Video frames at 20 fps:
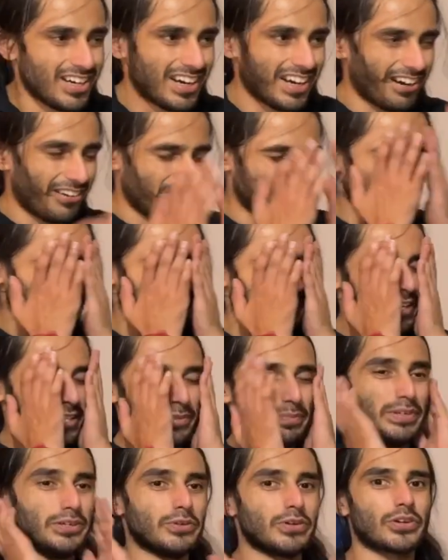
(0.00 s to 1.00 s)
I was about
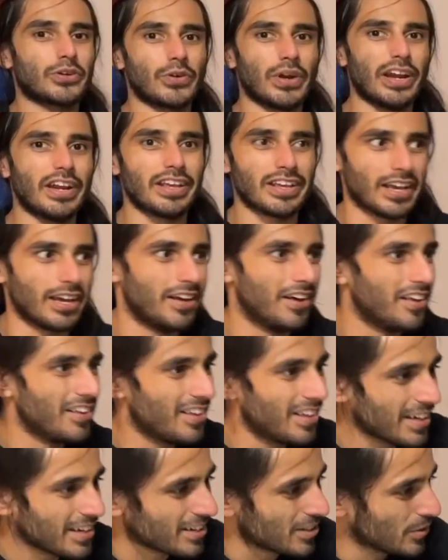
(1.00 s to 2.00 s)
to be regretting it
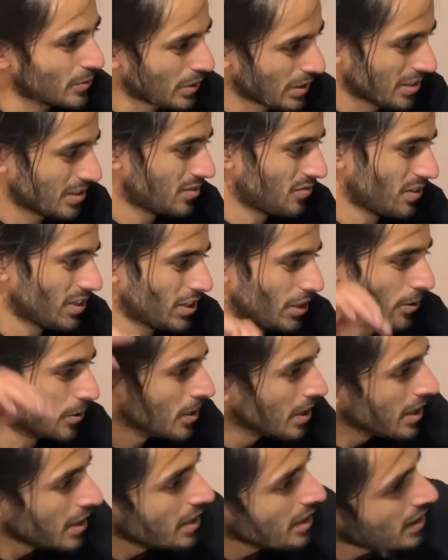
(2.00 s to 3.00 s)
like doing this video.
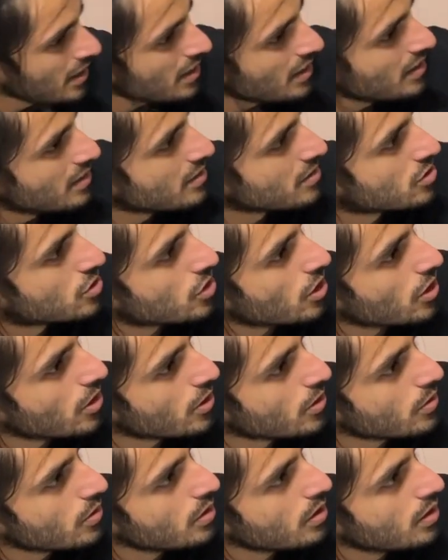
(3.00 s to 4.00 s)

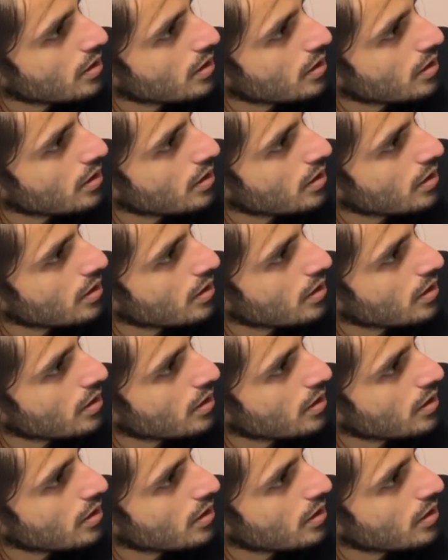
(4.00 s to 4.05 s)
So